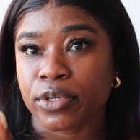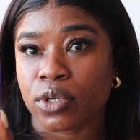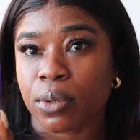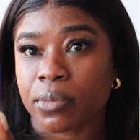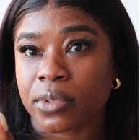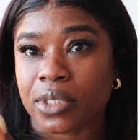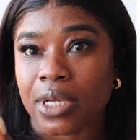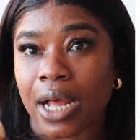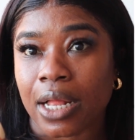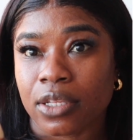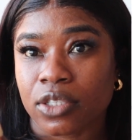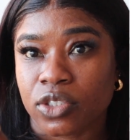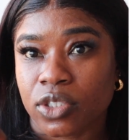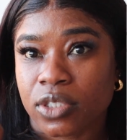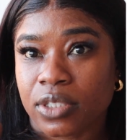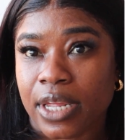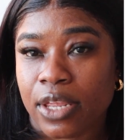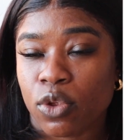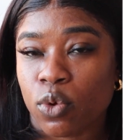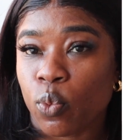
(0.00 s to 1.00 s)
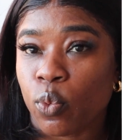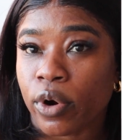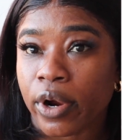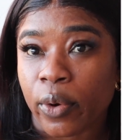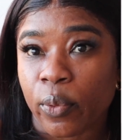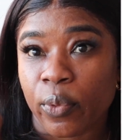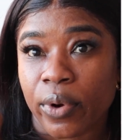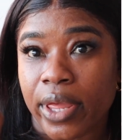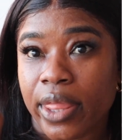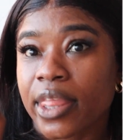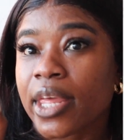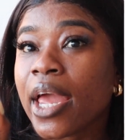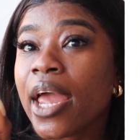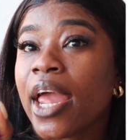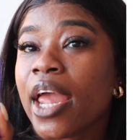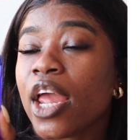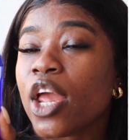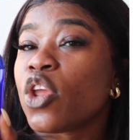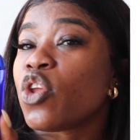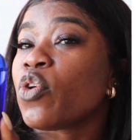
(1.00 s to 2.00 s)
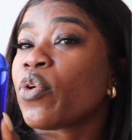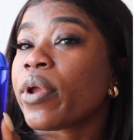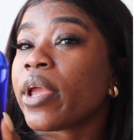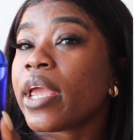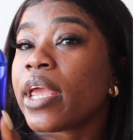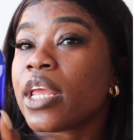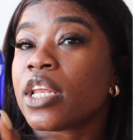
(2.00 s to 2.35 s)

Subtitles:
dermatologist that you work with and you're